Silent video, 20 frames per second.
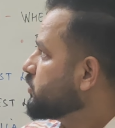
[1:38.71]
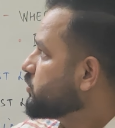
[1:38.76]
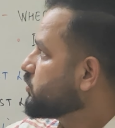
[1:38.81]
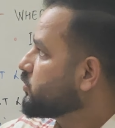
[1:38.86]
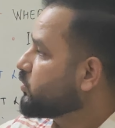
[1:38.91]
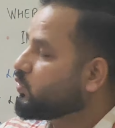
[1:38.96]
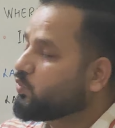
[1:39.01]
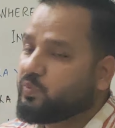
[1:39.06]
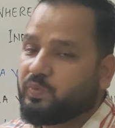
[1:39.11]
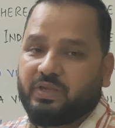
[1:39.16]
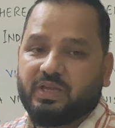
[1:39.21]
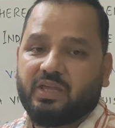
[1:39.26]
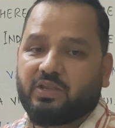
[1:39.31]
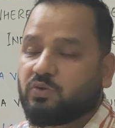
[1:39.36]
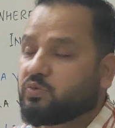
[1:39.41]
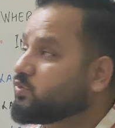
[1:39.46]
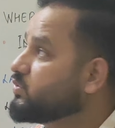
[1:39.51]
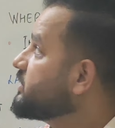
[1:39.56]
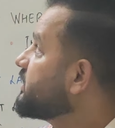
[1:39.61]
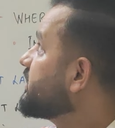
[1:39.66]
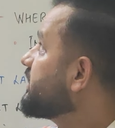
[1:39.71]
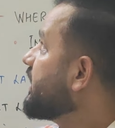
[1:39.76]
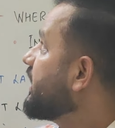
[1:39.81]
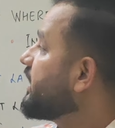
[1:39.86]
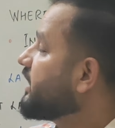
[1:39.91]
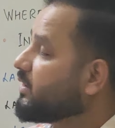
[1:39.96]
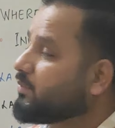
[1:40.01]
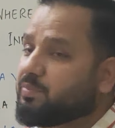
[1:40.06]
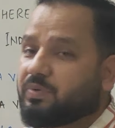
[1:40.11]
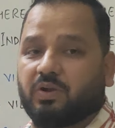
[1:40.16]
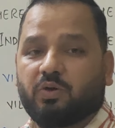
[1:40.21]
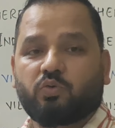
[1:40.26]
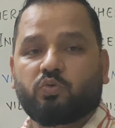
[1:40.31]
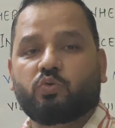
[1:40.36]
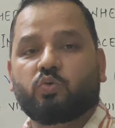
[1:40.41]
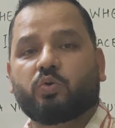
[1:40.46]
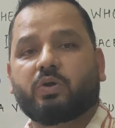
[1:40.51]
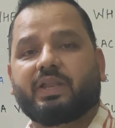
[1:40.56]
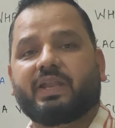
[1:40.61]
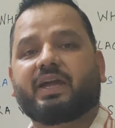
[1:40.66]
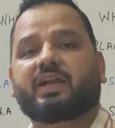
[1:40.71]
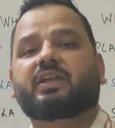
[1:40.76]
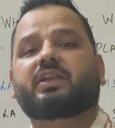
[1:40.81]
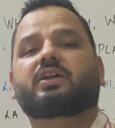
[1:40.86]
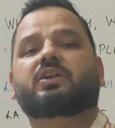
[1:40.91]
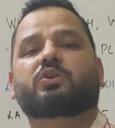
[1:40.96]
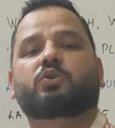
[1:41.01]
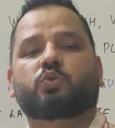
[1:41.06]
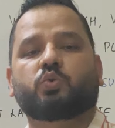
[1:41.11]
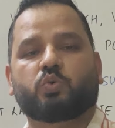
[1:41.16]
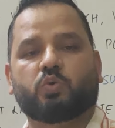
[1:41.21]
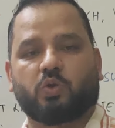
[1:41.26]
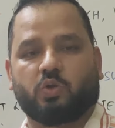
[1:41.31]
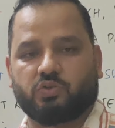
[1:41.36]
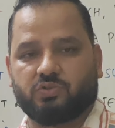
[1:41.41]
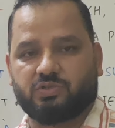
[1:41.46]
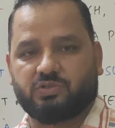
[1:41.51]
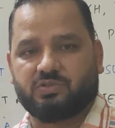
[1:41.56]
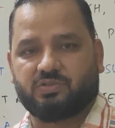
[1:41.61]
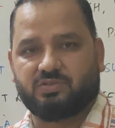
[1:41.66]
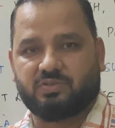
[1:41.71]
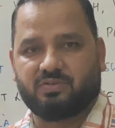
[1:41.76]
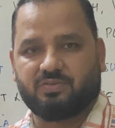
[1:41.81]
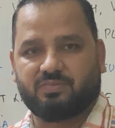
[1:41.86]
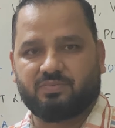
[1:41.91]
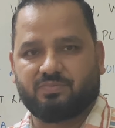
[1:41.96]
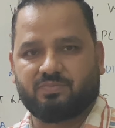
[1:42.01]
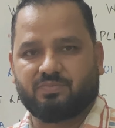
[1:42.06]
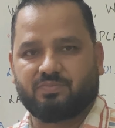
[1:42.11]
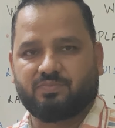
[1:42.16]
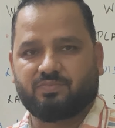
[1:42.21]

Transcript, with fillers: So we are using relative pronoun to connect two clauses,